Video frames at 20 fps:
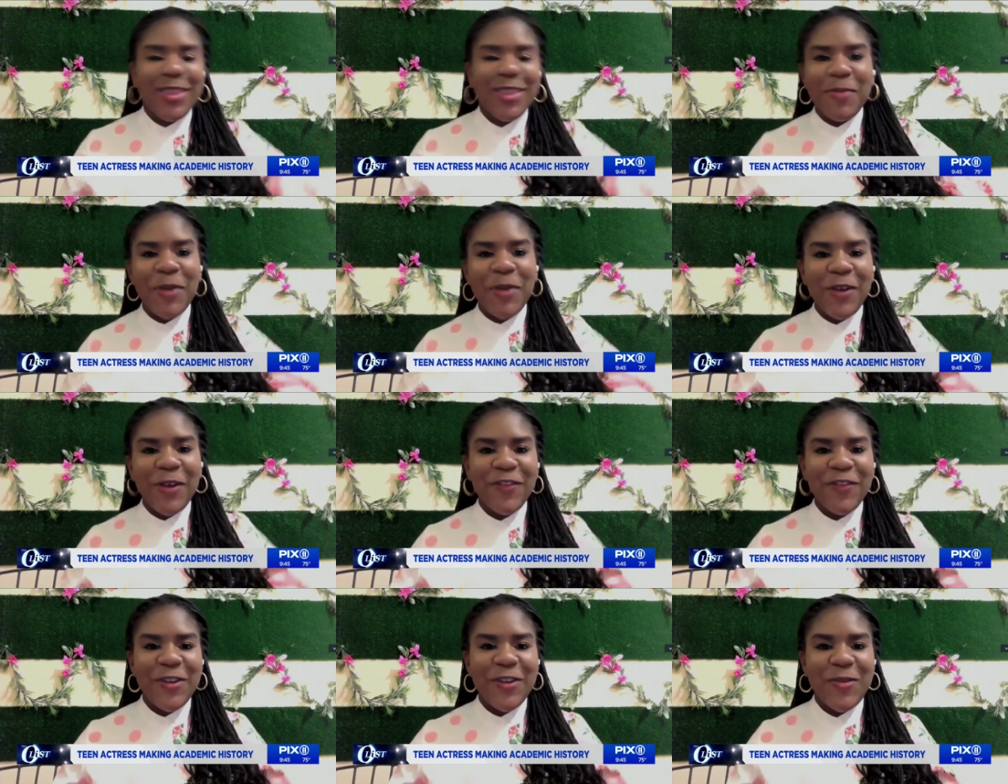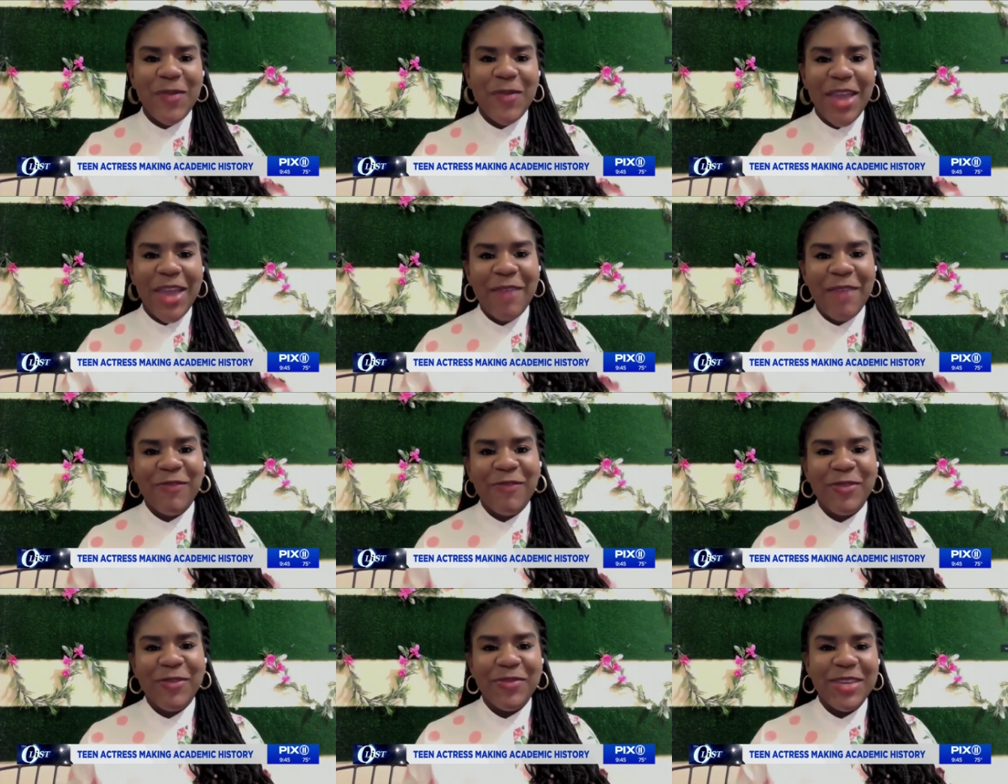the perfect
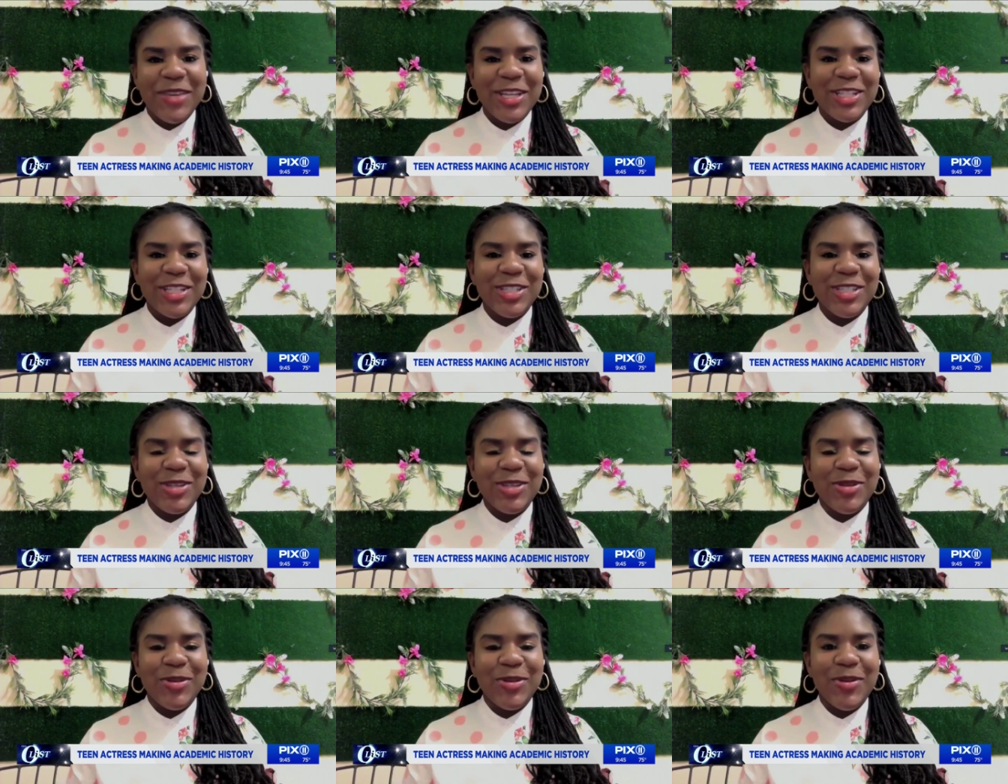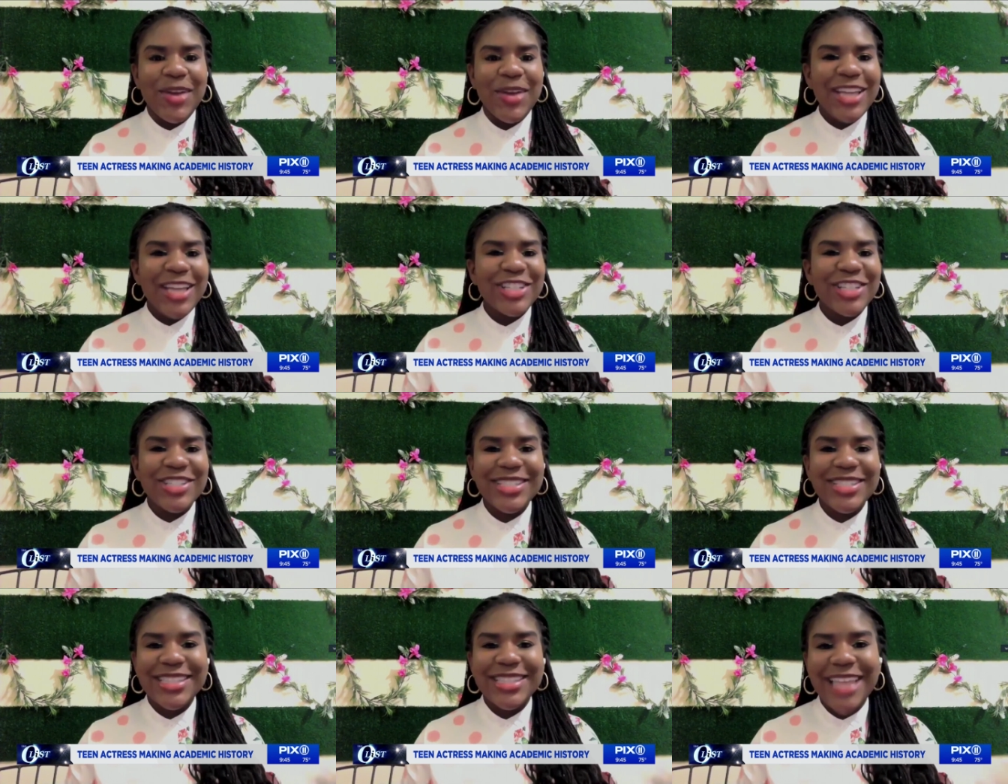way for me to
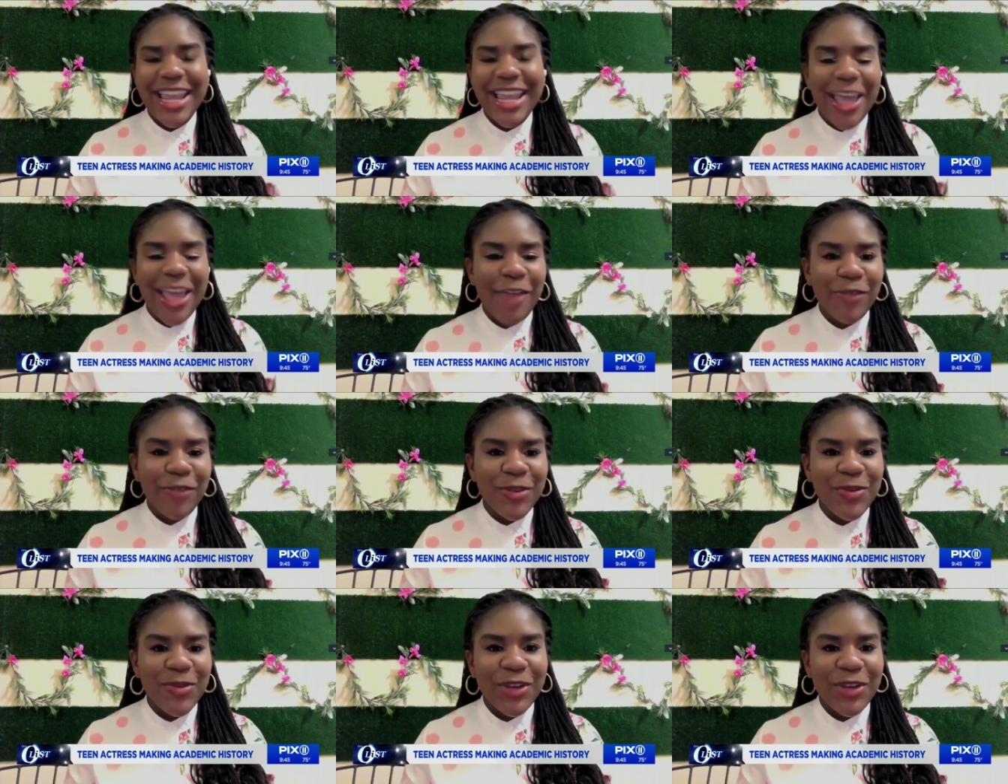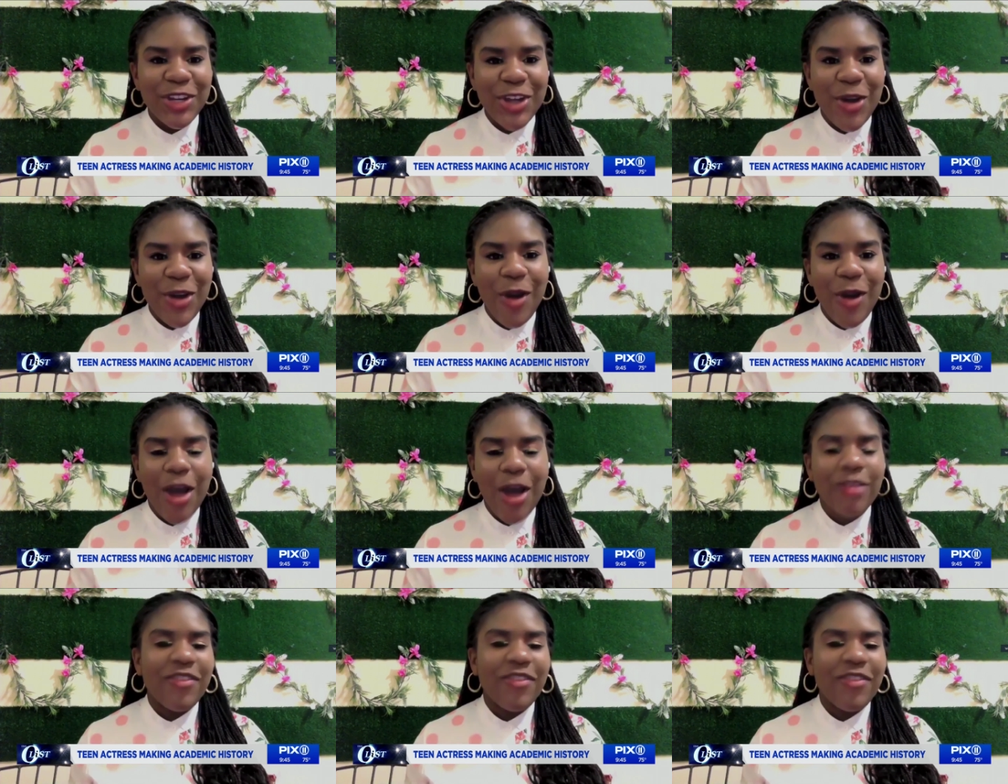just let everyone know,